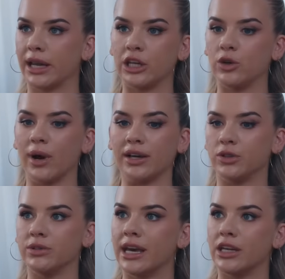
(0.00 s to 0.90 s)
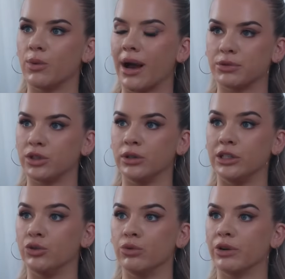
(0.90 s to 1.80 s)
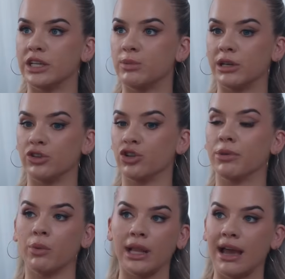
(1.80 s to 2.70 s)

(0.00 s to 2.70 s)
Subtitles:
Like, you, as you say, you absolutely do not need to be in a job that will